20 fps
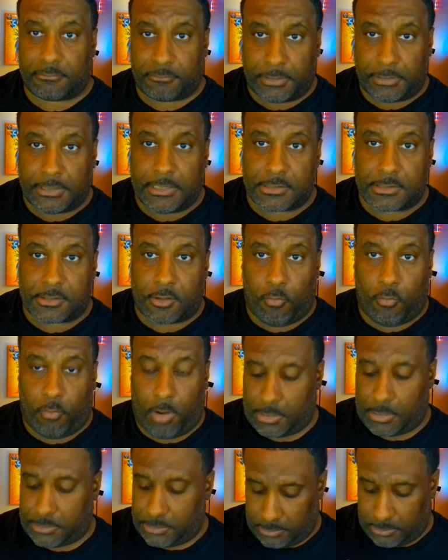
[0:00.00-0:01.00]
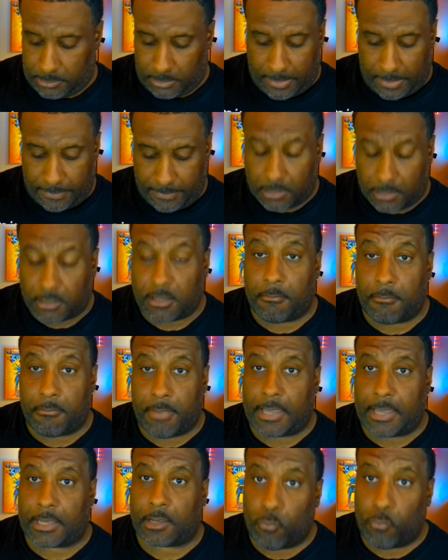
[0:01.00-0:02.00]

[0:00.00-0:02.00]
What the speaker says: please go watch it and then come back.